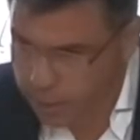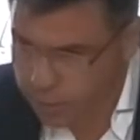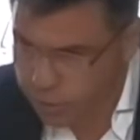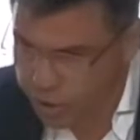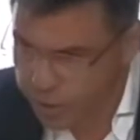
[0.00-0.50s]

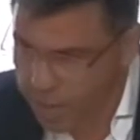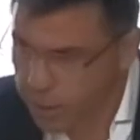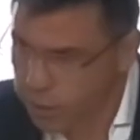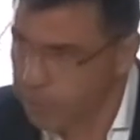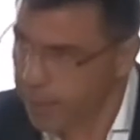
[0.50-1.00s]
Trinidad
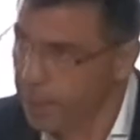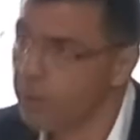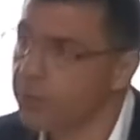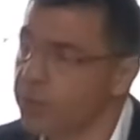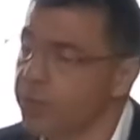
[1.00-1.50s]
and Tobago.
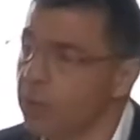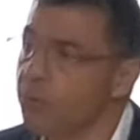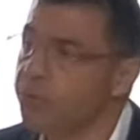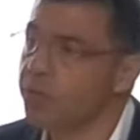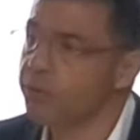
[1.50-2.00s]
So St.
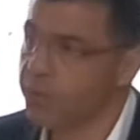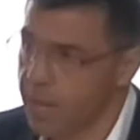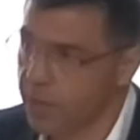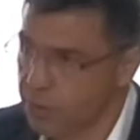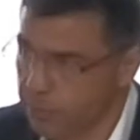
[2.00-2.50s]
Lucia and
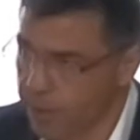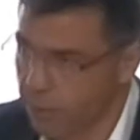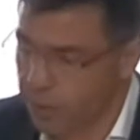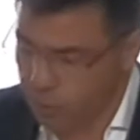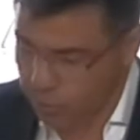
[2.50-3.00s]
Trinidad and
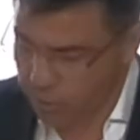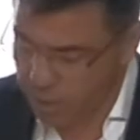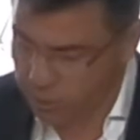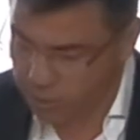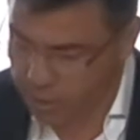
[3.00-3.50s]
Tobago are the two
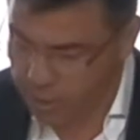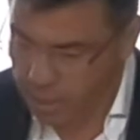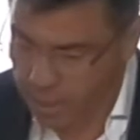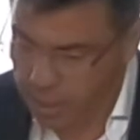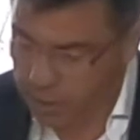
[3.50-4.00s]
countries that
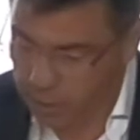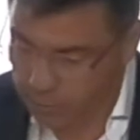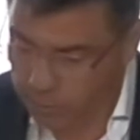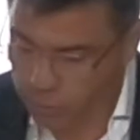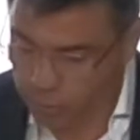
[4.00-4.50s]

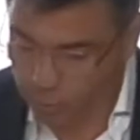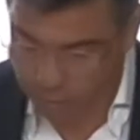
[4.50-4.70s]
seems to